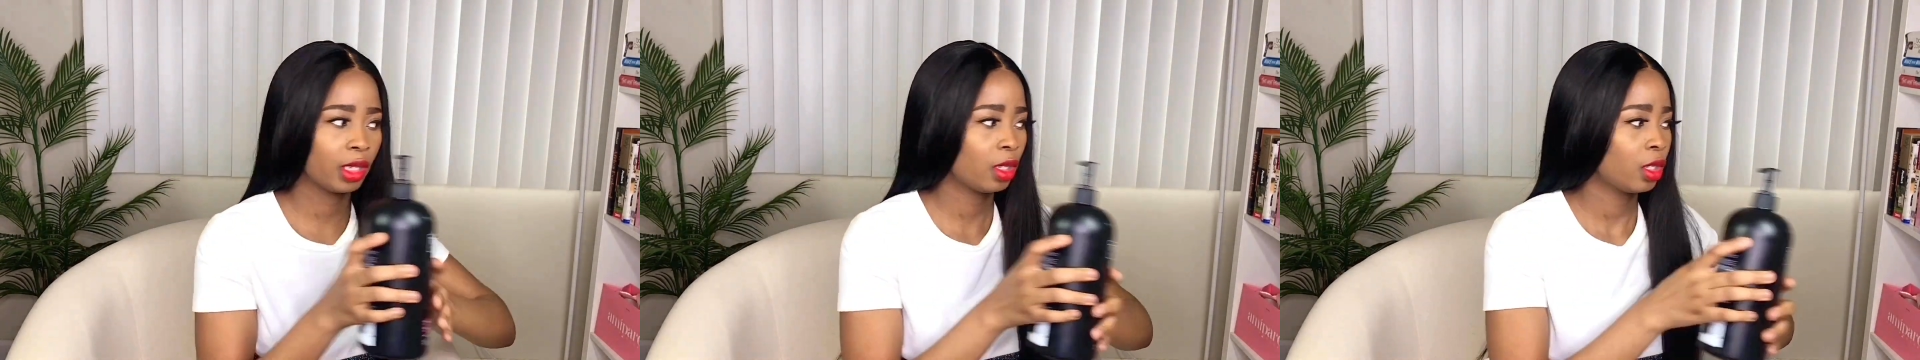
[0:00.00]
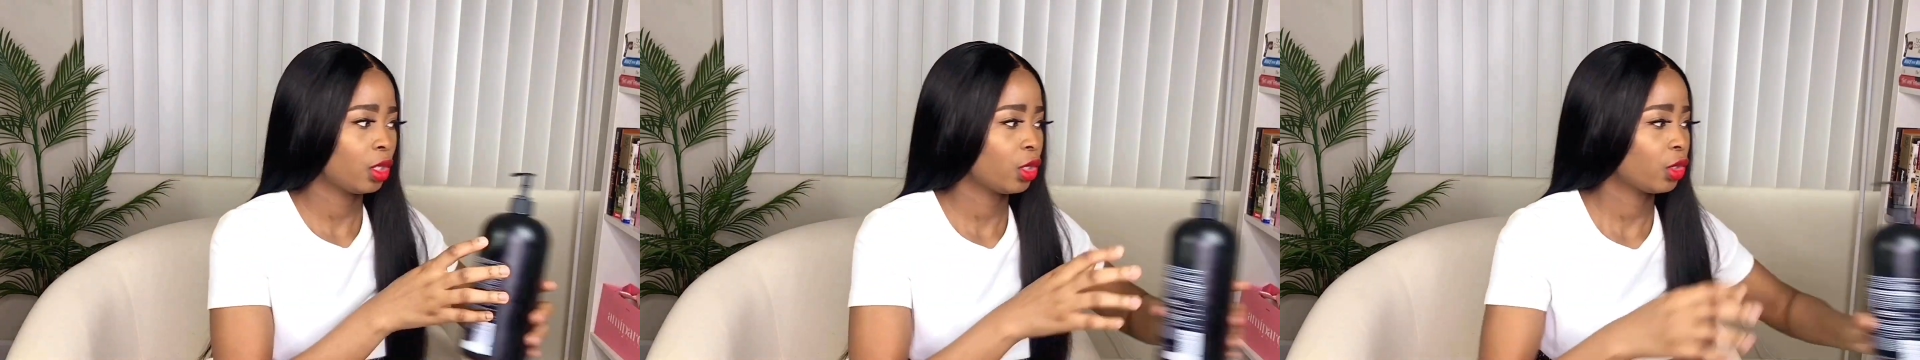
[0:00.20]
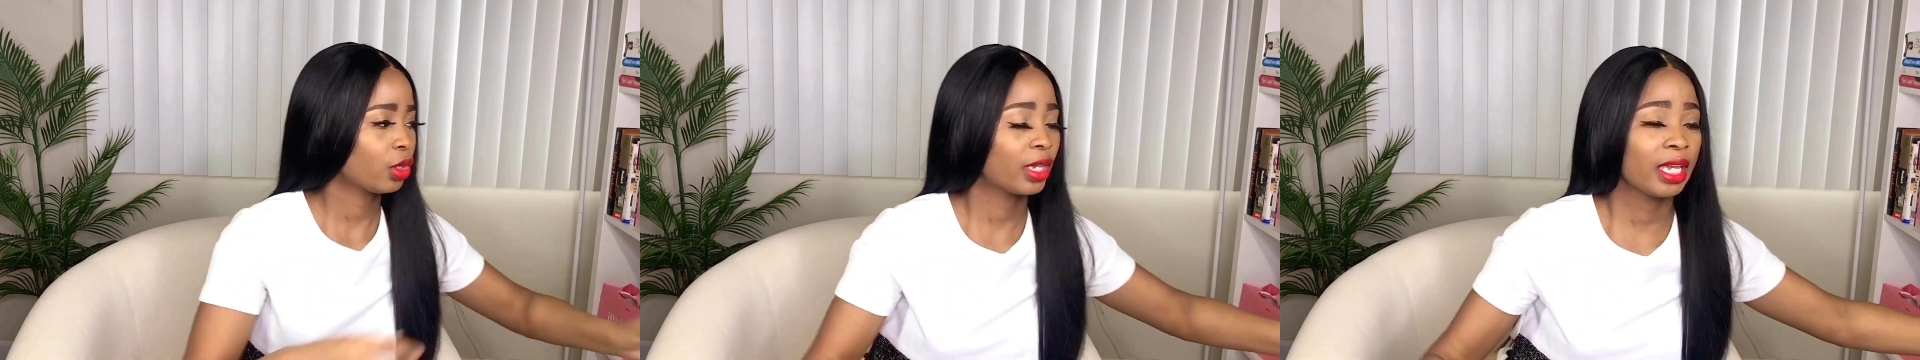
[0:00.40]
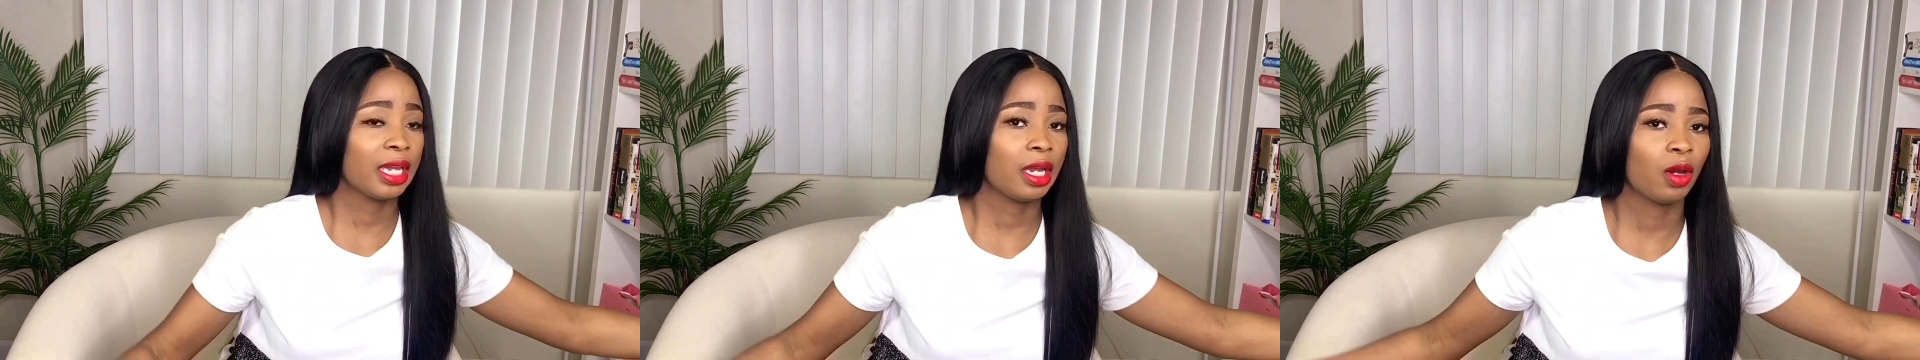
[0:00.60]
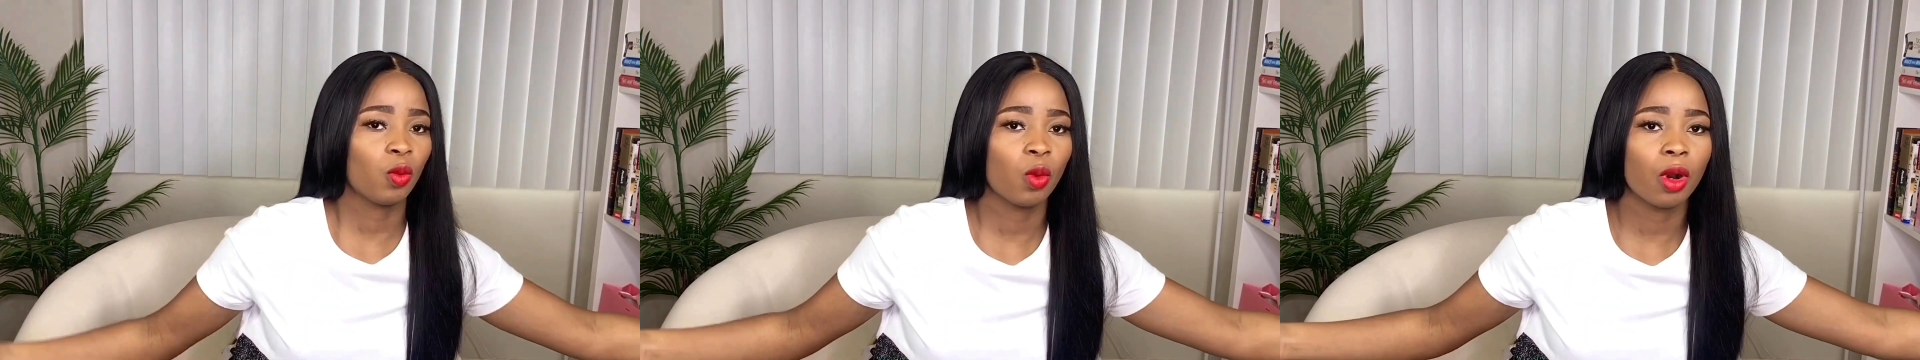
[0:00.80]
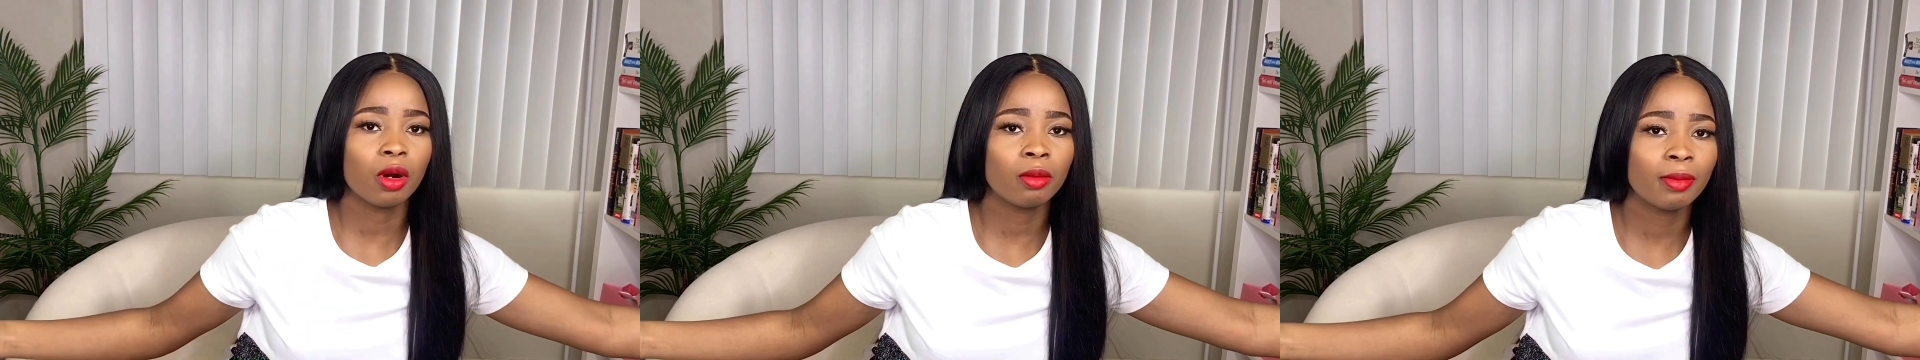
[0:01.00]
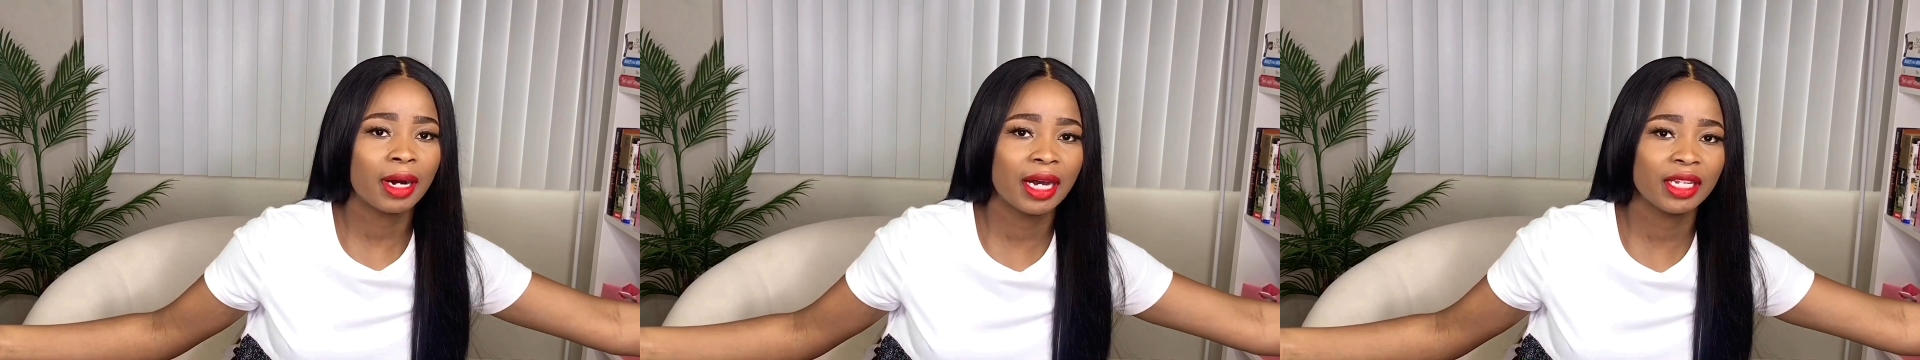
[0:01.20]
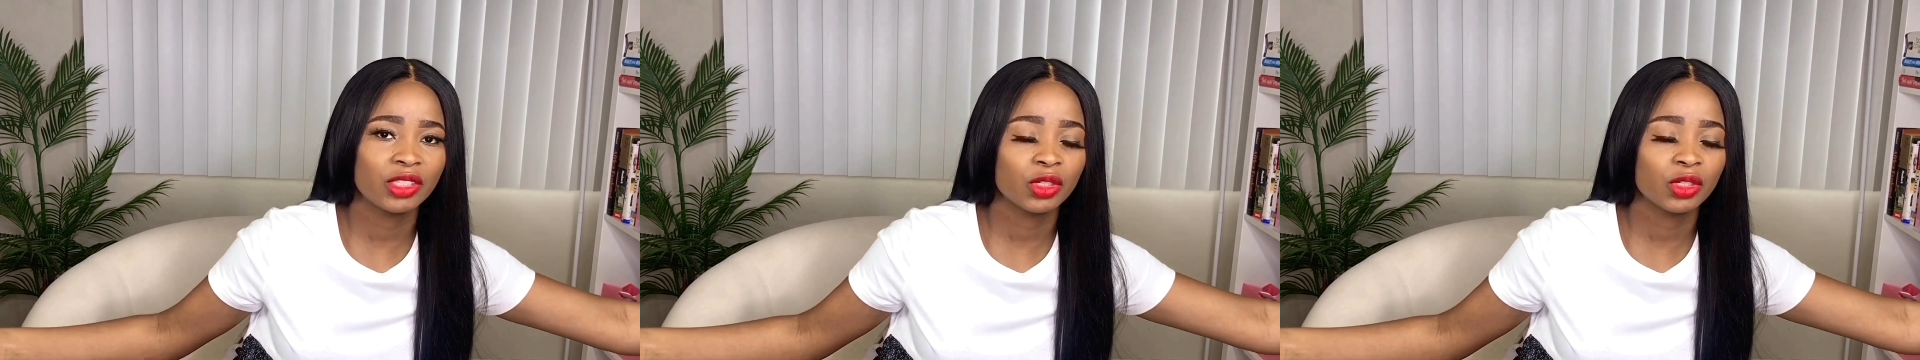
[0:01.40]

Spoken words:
you get it at Walmart, you could